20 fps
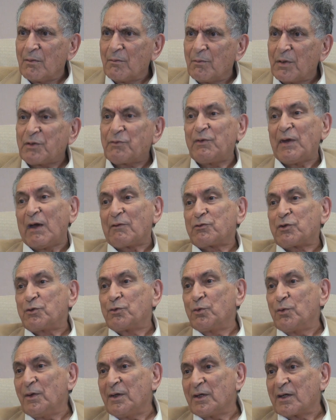But we have to
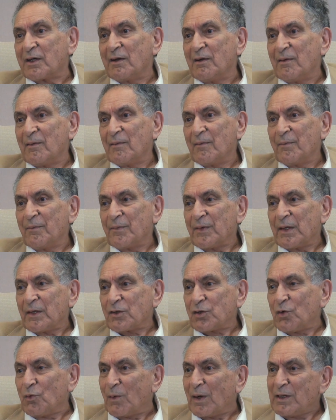do it.
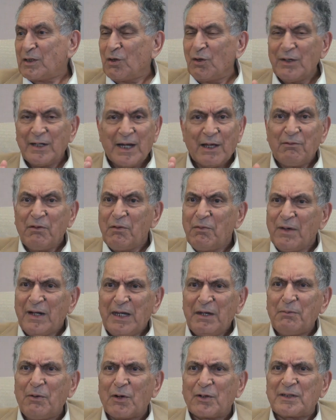So one should never
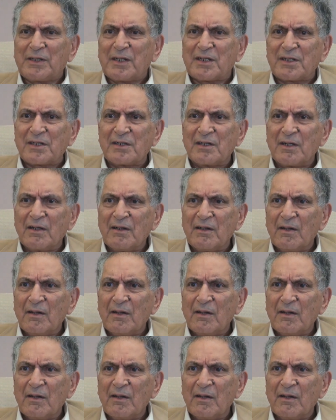worry about this.